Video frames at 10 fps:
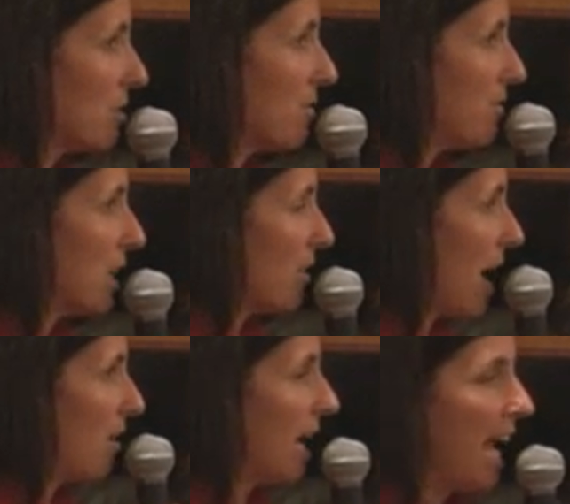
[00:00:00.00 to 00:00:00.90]
to figure
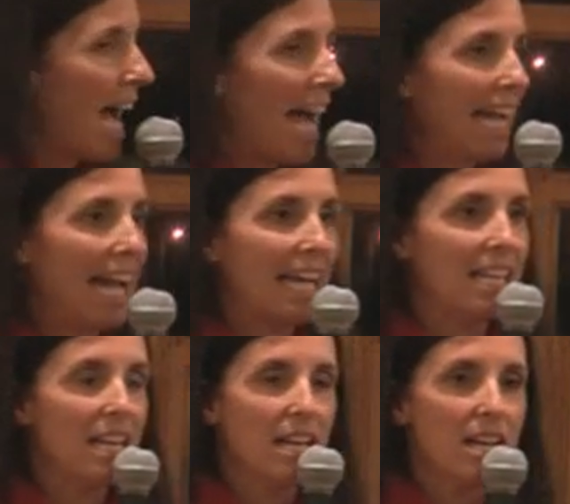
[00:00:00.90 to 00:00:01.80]
out. I
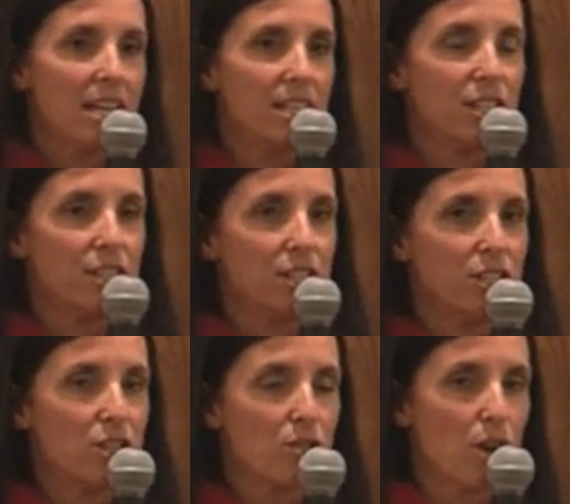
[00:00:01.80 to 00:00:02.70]
had
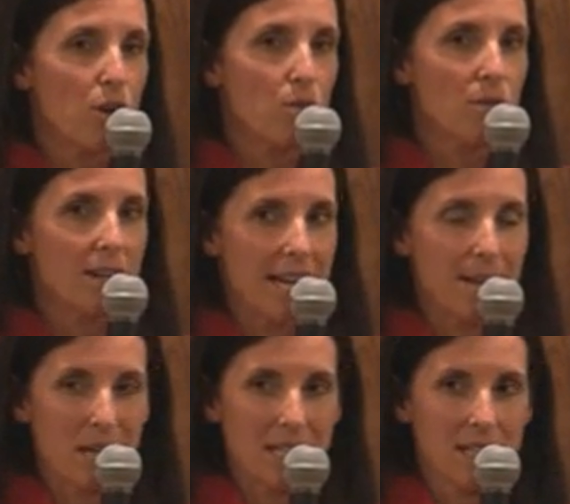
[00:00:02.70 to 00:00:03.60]
0
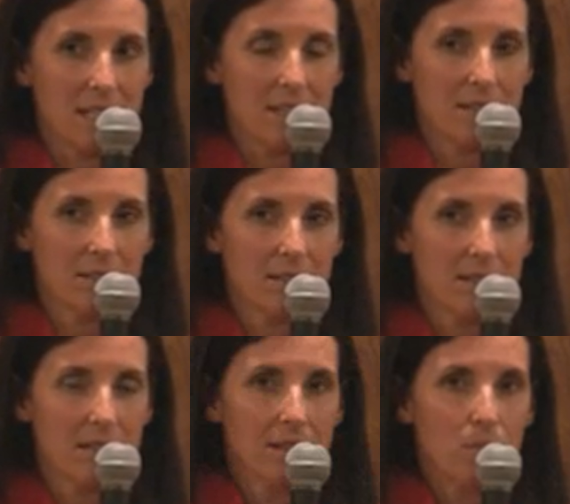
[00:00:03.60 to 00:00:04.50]
name ID.
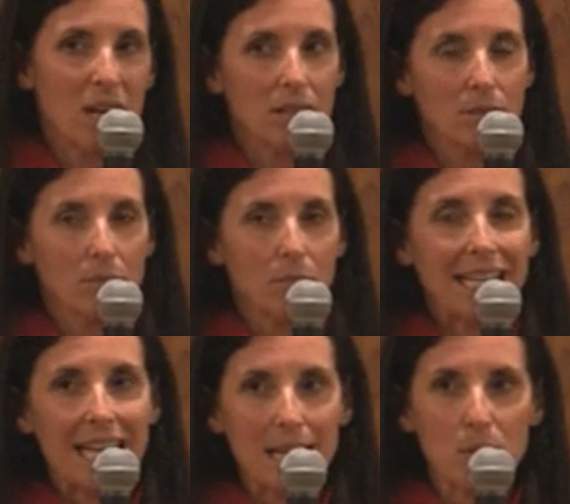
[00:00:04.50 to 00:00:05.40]
Well,
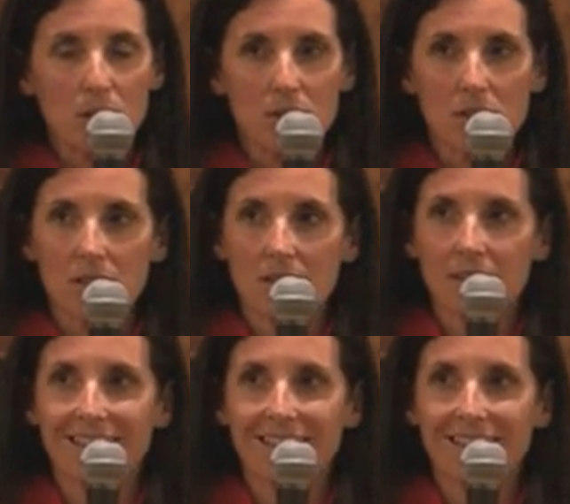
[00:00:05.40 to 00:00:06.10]
my neighbors,